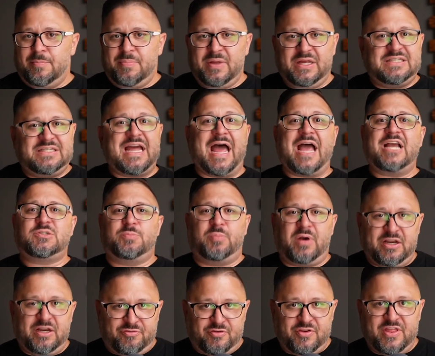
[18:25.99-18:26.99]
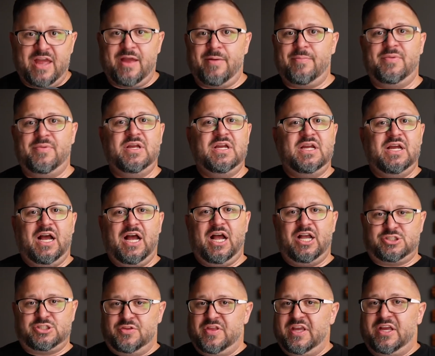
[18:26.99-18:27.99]
big tax break for them uh,
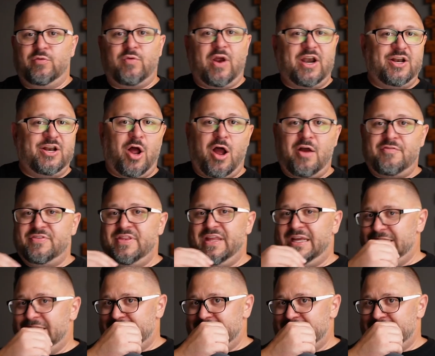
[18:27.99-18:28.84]
so they can write it off and they can